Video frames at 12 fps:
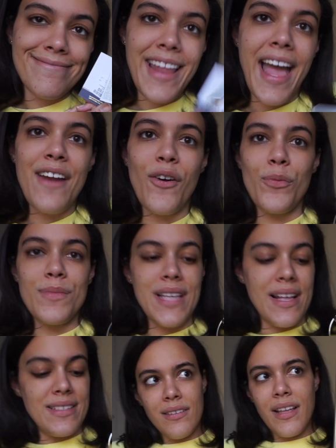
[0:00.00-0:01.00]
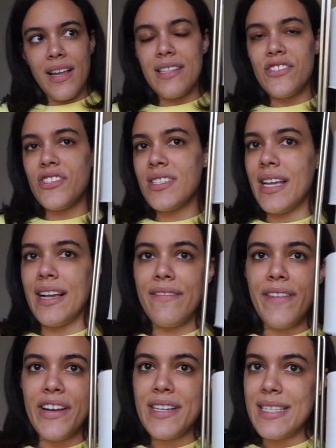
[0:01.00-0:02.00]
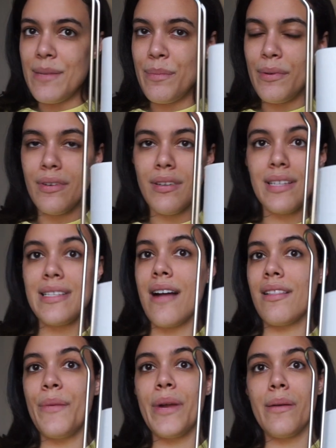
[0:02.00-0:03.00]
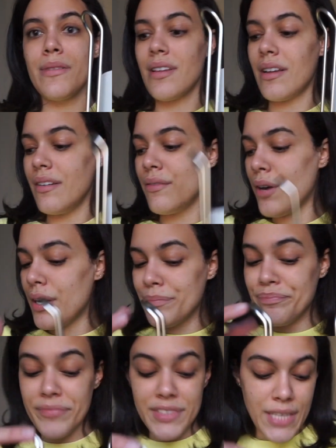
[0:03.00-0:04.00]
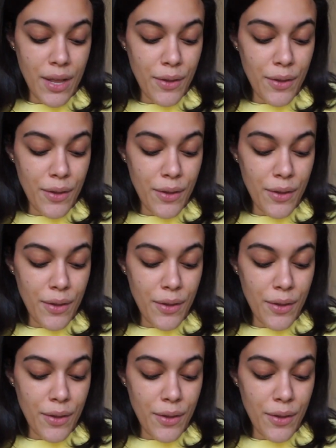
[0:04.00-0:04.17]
at HomeSense, and it's just like very simple, exactly what I was looking for. So